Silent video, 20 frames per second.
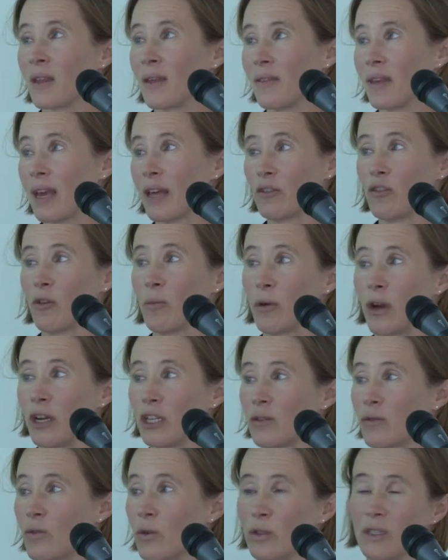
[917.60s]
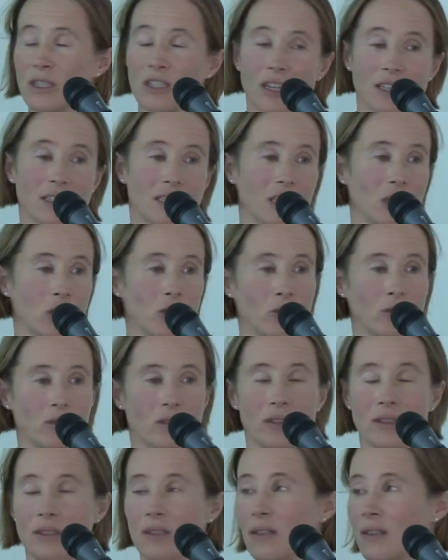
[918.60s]
The other approach, of course, is just to
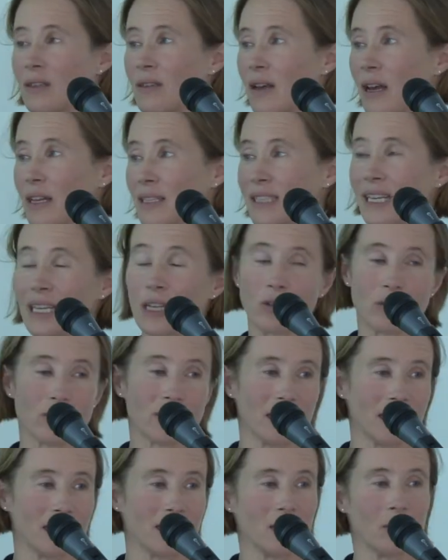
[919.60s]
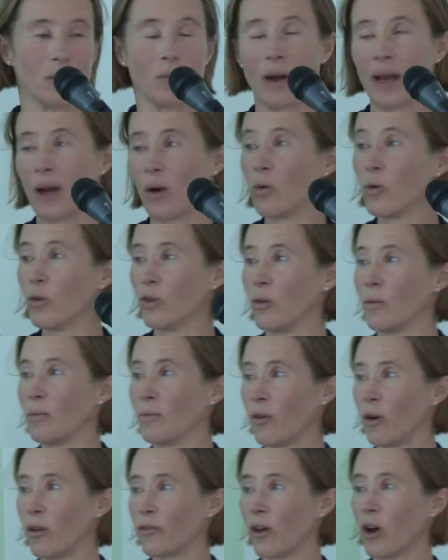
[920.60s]
use a single system where all
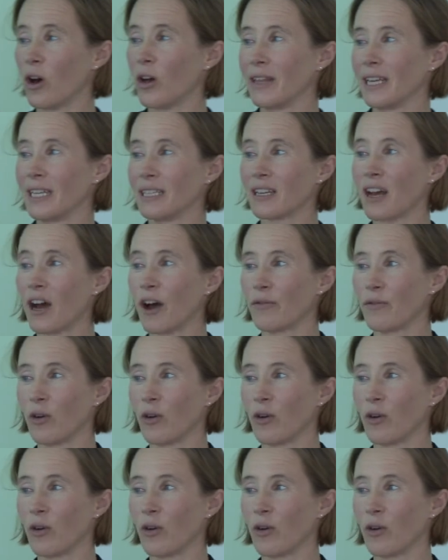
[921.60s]
of the entire